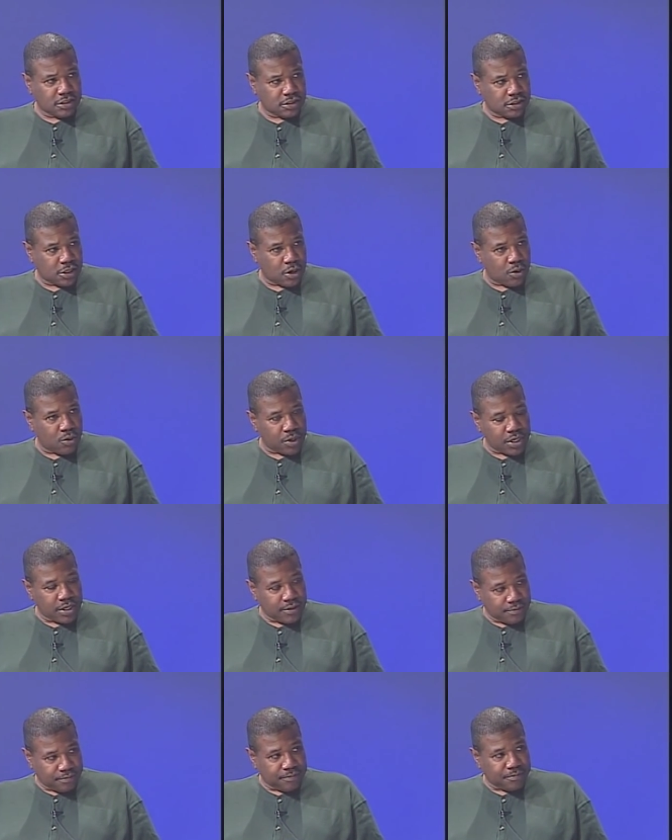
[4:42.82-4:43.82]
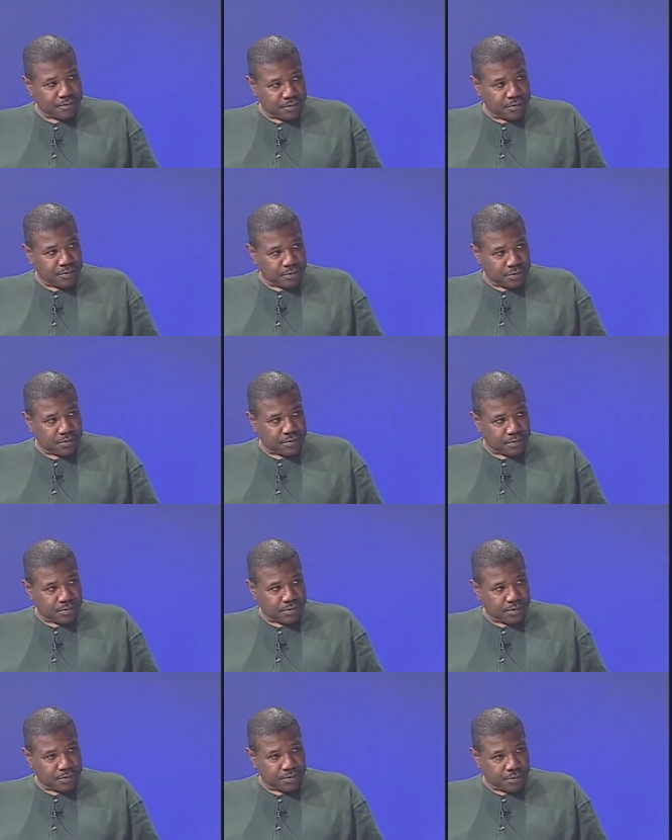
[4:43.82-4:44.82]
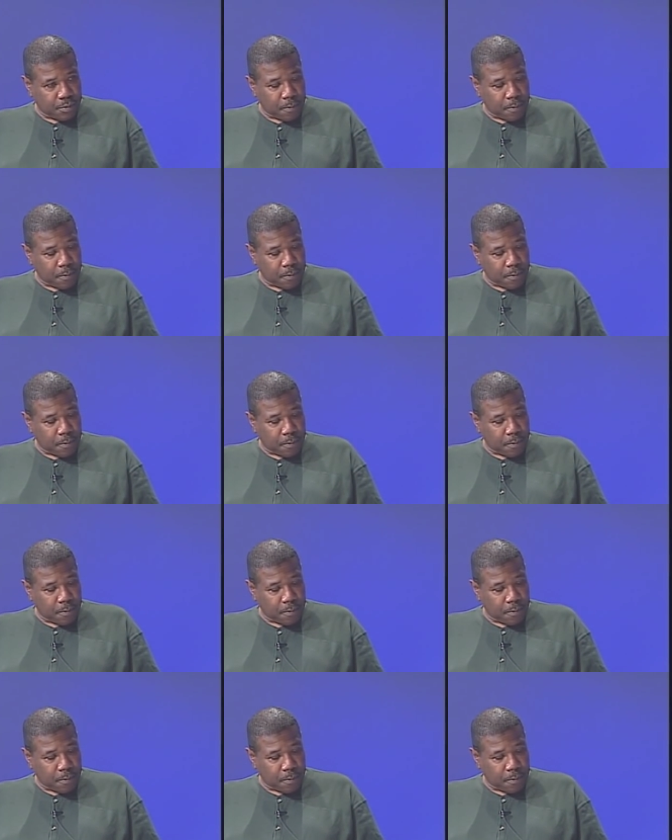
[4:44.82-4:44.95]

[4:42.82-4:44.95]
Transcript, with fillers: So it's a story that probably uh,